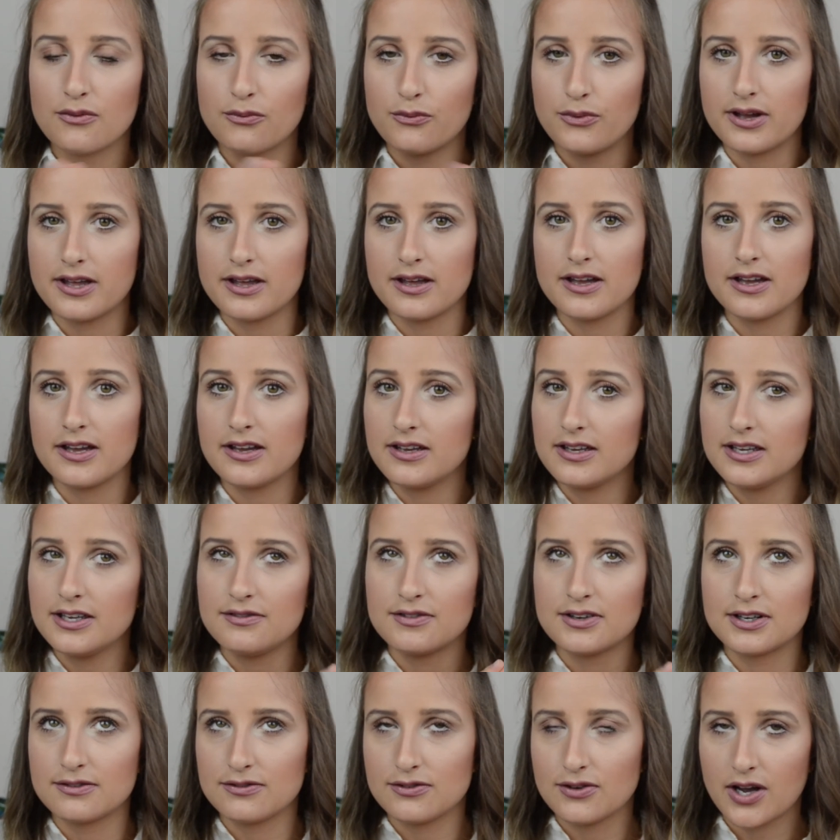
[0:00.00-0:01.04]
with,
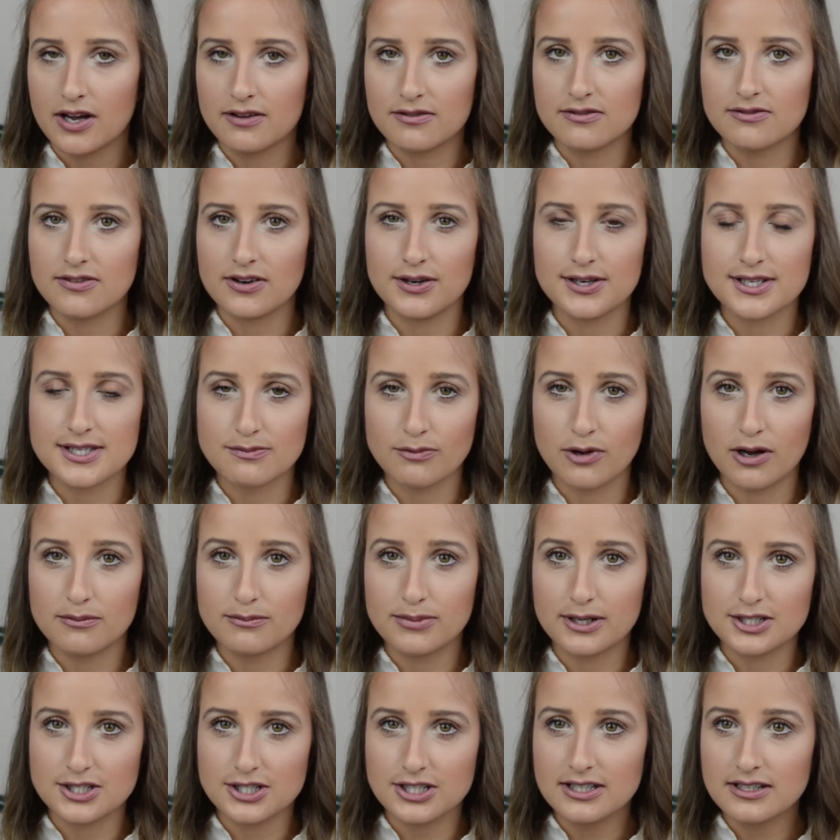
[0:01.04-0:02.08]
even if you have a very small
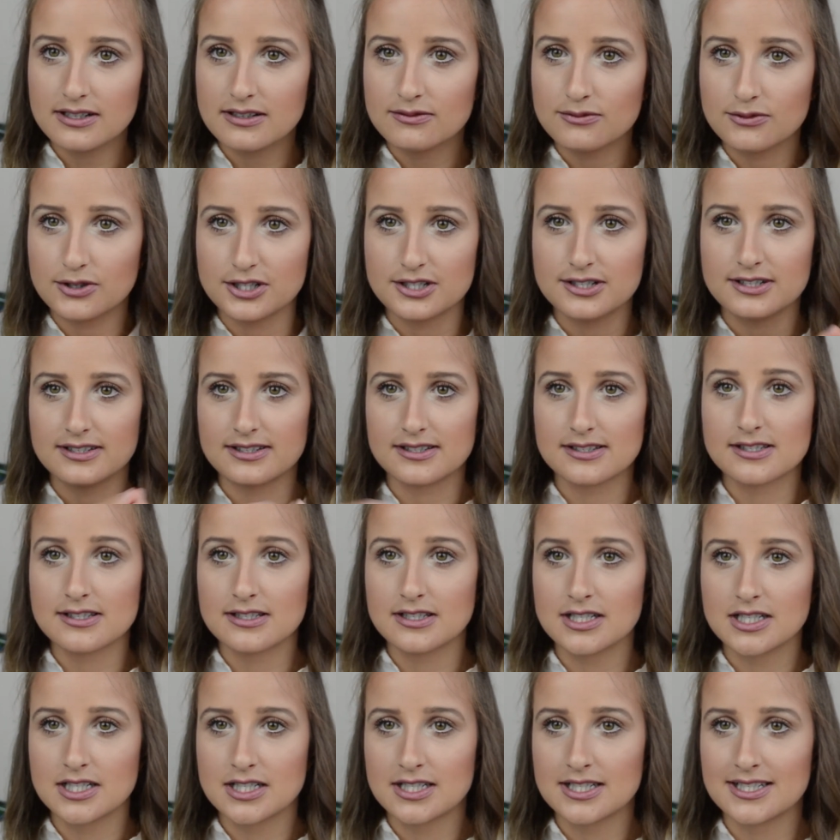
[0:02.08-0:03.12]
budget, which is
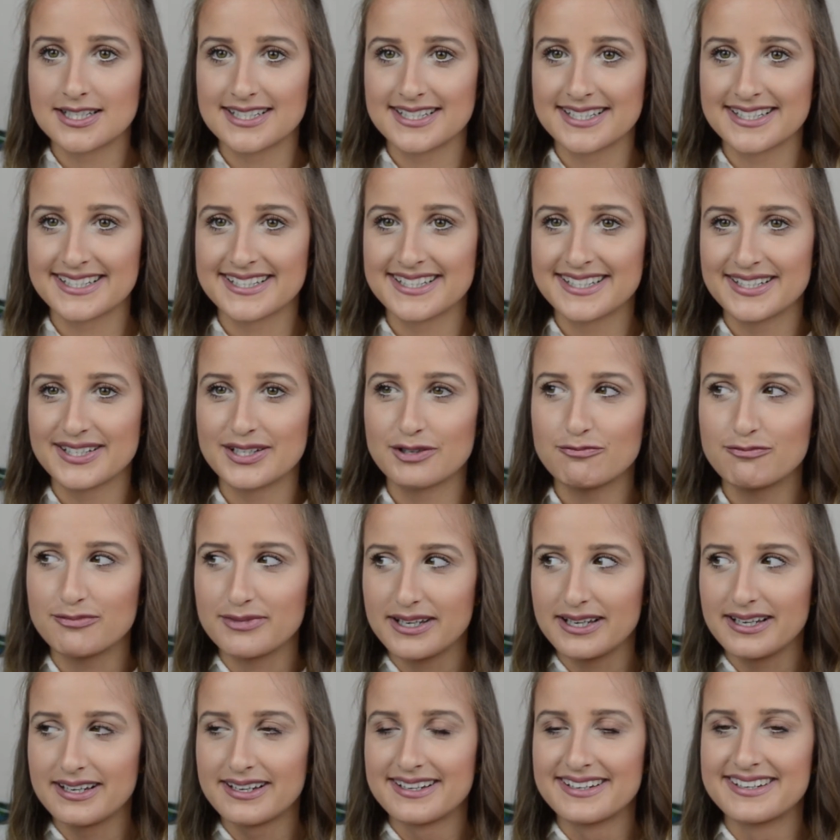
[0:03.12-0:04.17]

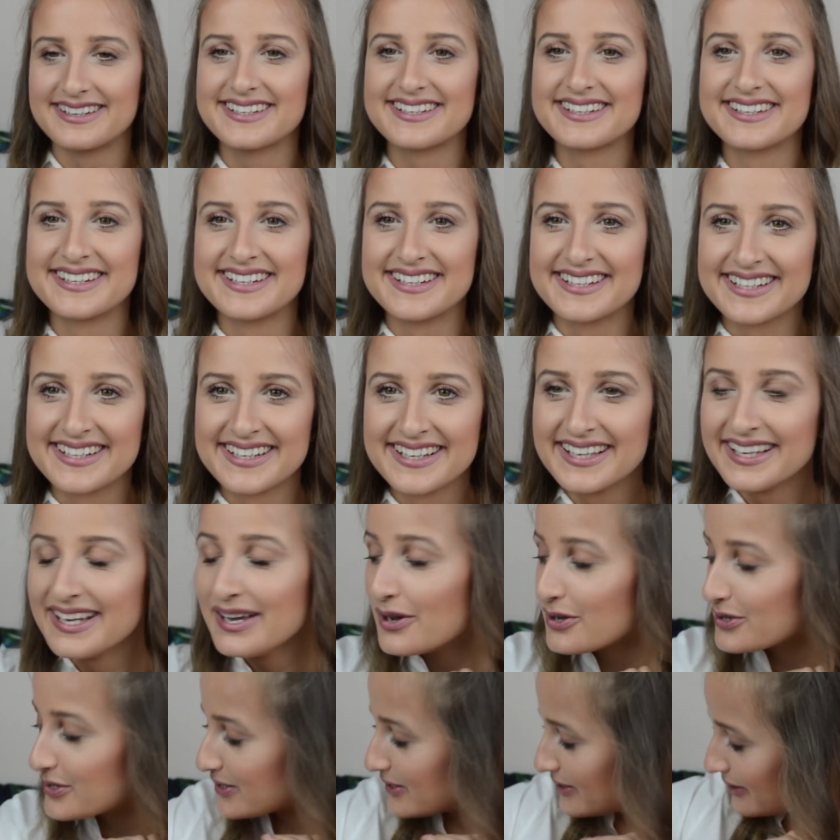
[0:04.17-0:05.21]
me.
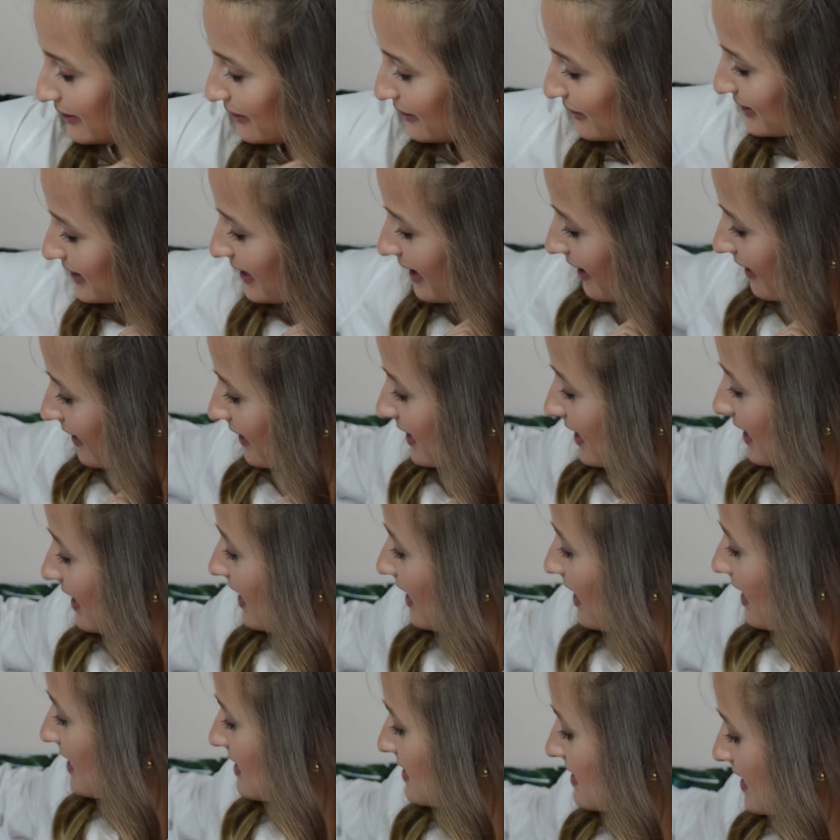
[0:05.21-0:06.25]
So yeah,
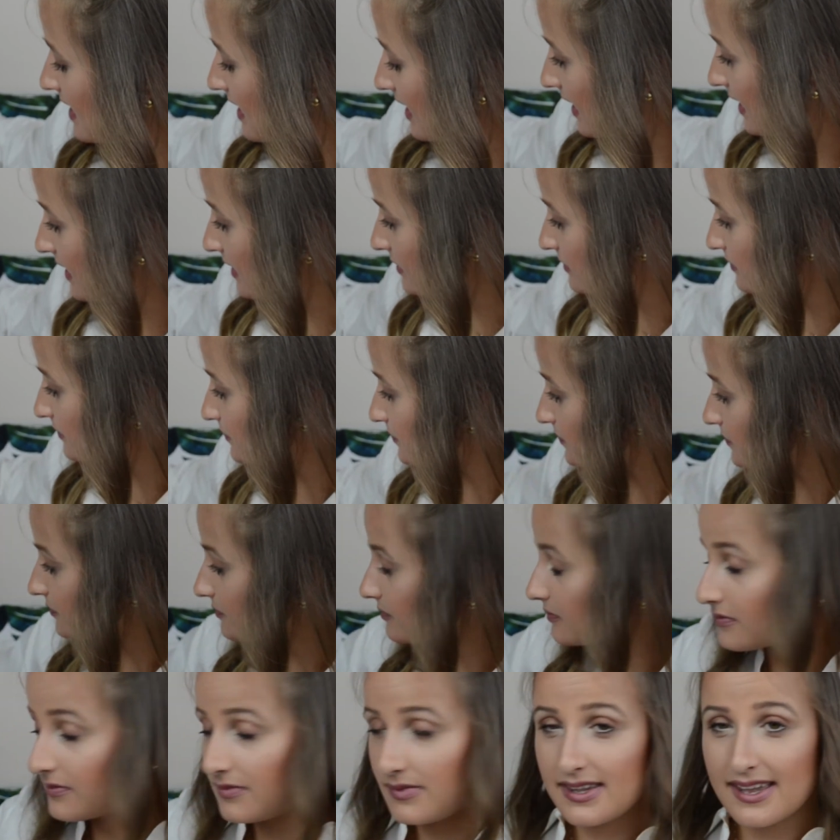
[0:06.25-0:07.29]
and then
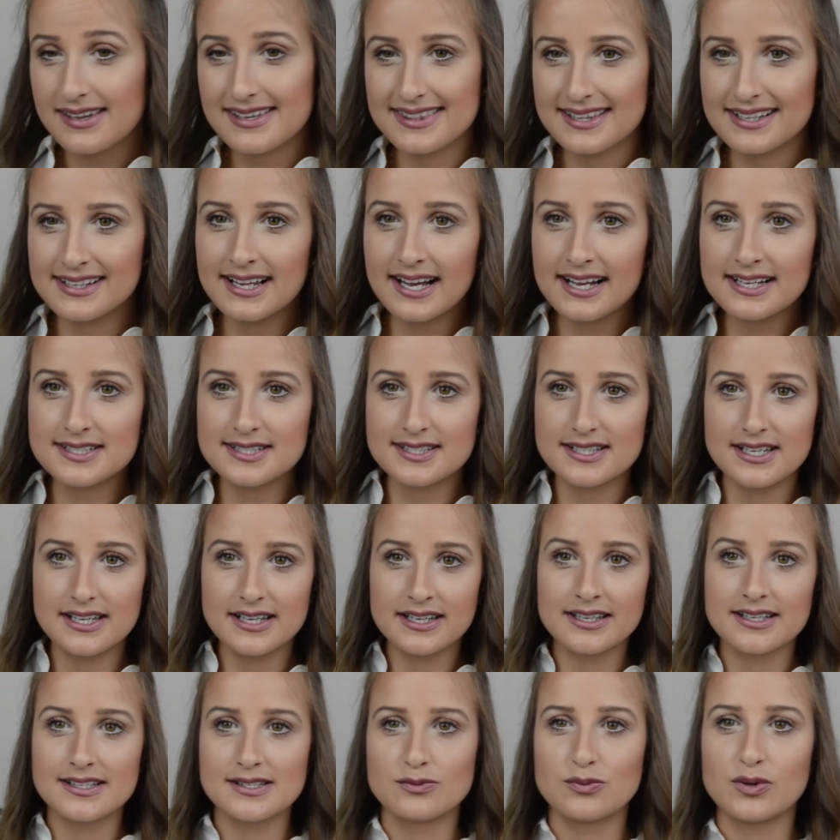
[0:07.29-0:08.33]
the last
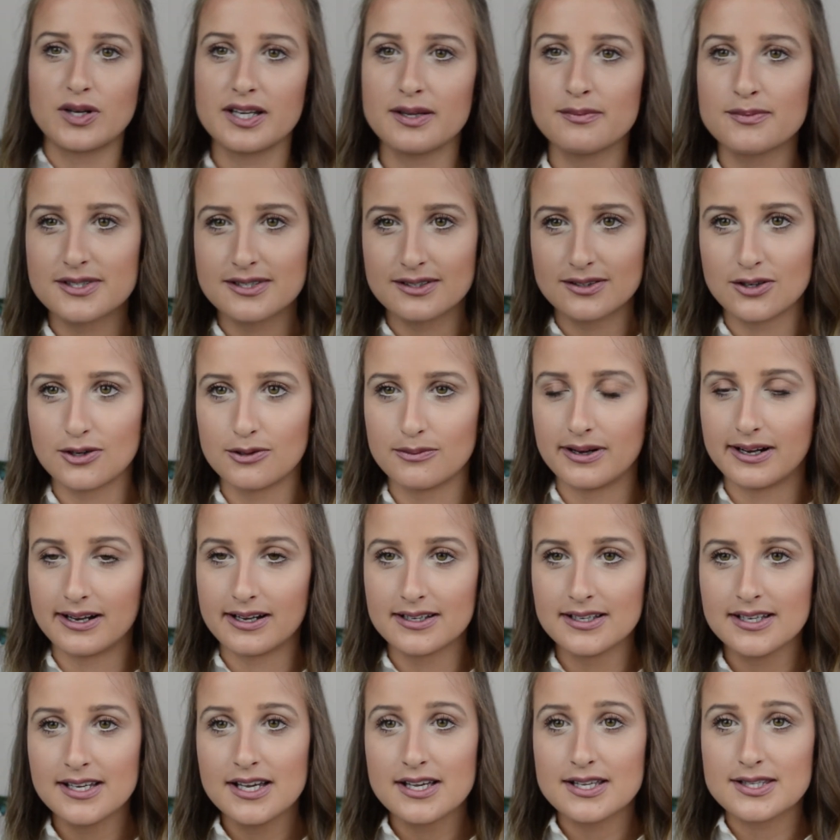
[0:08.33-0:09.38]
thing is
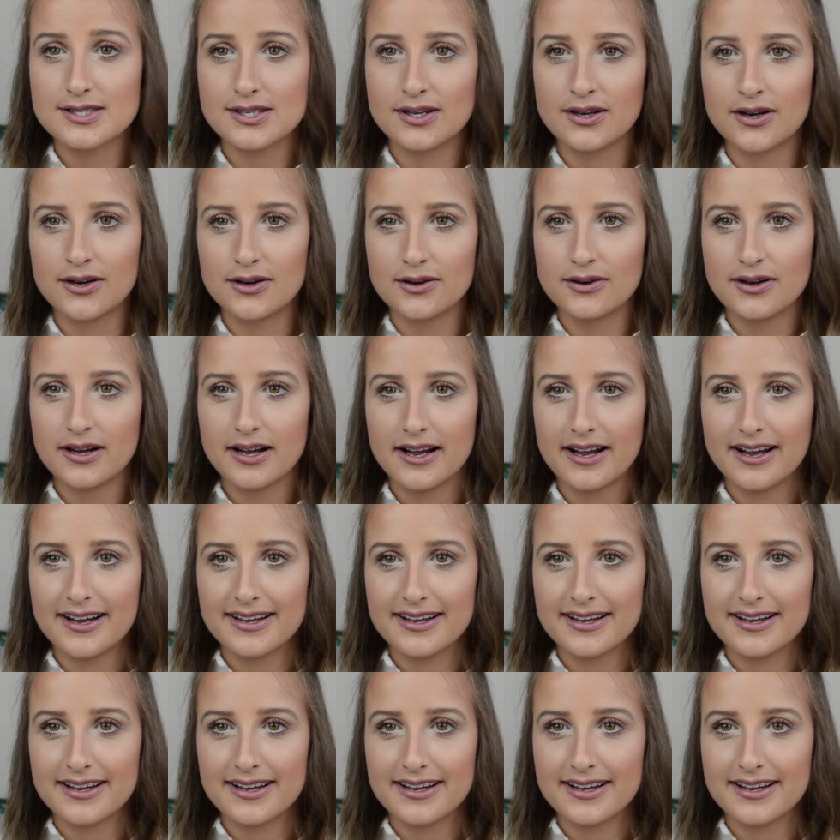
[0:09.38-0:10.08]
Williams-Sonoma. So